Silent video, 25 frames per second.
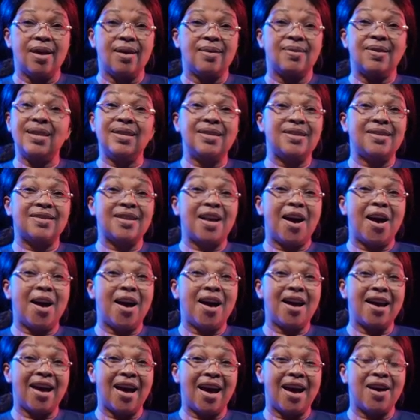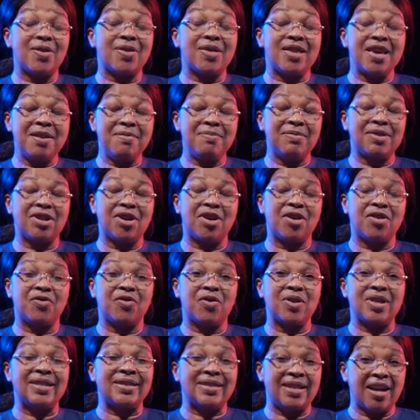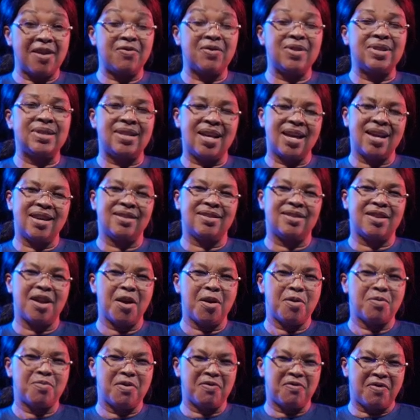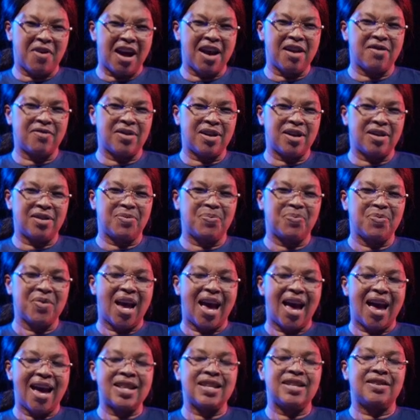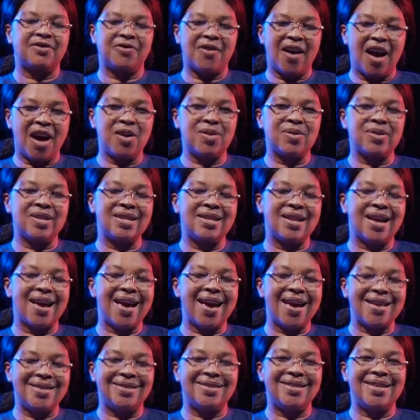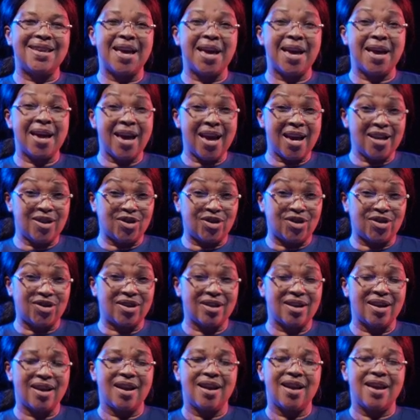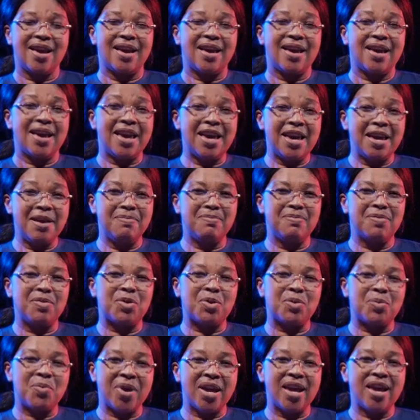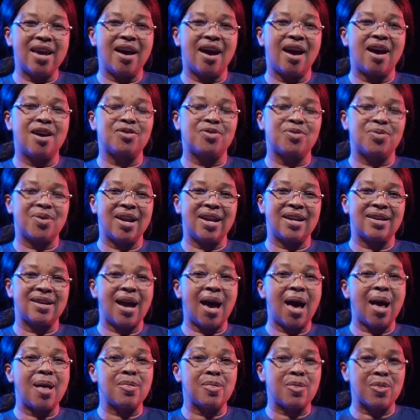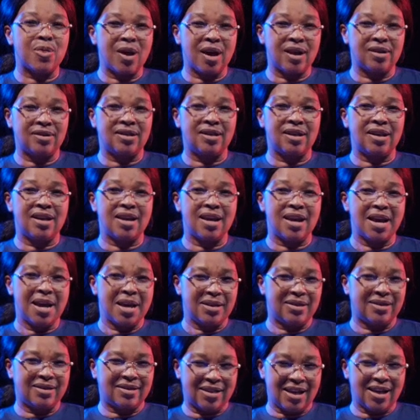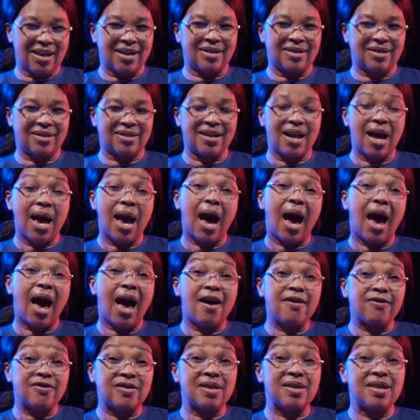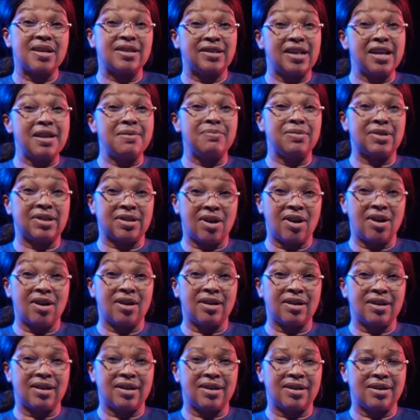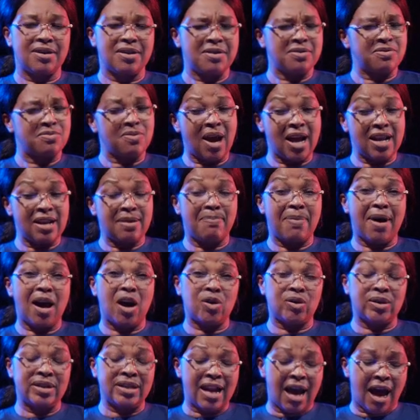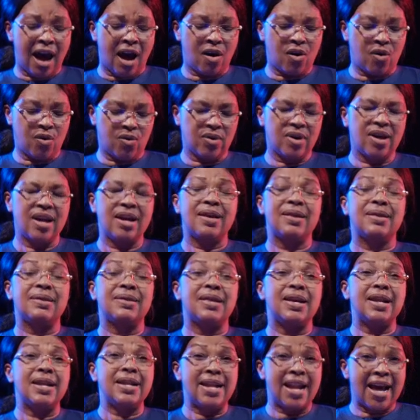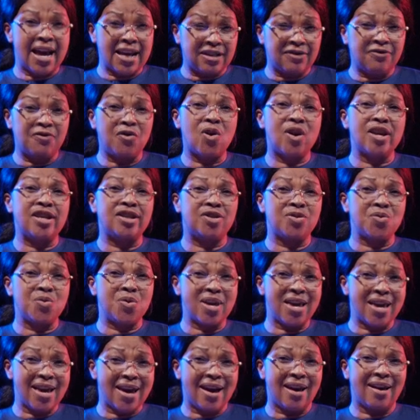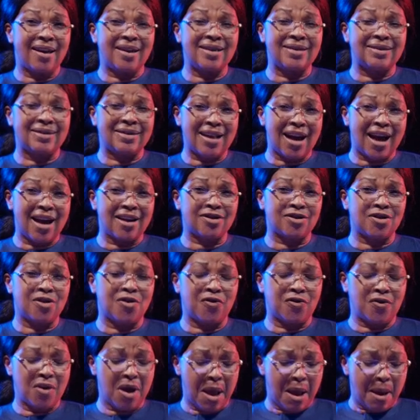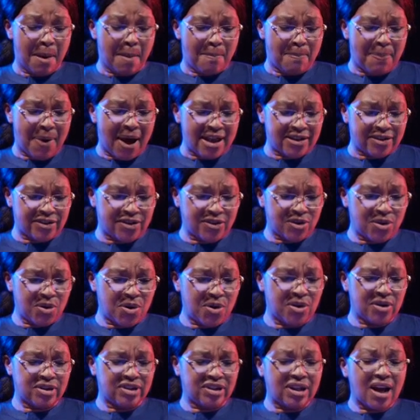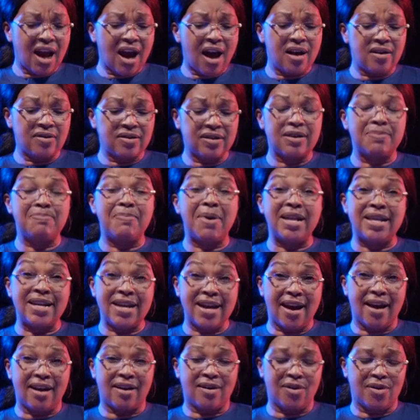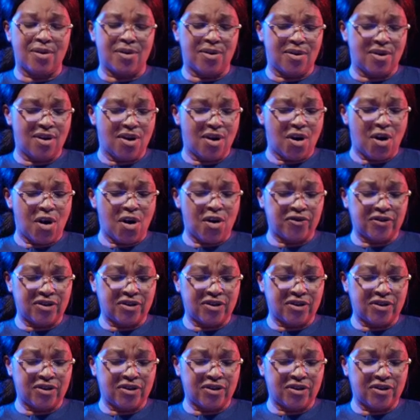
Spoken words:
This is our theme song for the 7 days revival, and is found in SDAH, hymn 336. After the theme song, right about now, the next voice you'll hear is that of Pastor Charles Bediako of